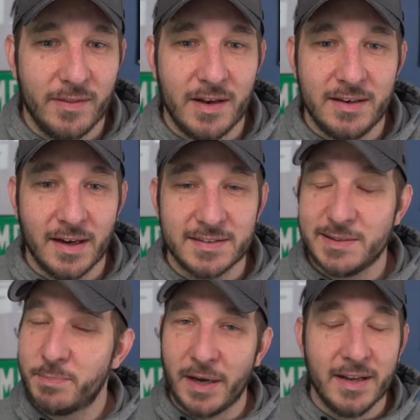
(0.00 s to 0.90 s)
that he
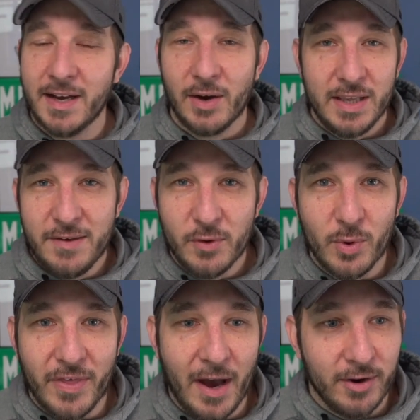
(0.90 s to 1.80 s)
doesn't, but even
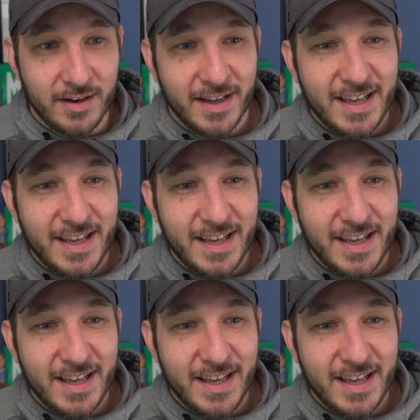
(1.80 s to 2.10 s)
without it,